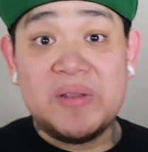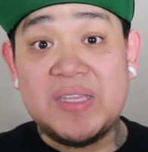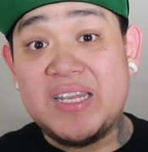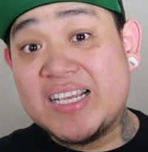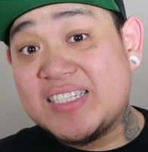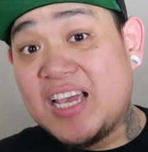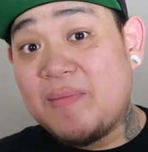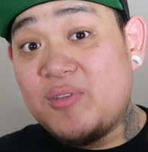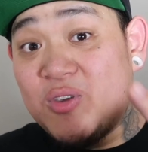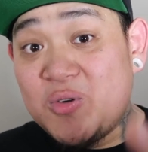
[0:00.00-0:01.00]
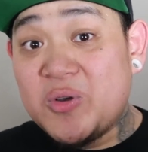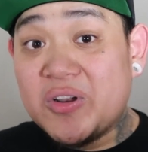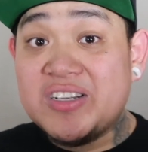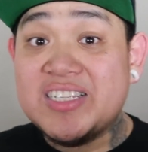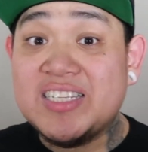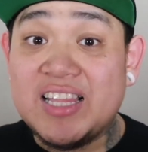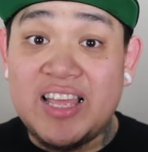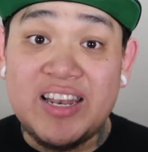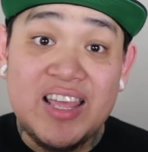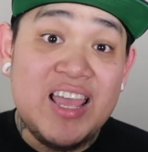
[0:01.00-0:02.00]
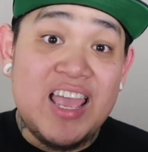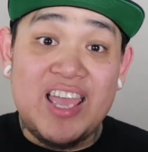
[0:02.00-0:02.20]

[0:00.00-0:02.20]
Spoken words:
but the next time you go to Disneyland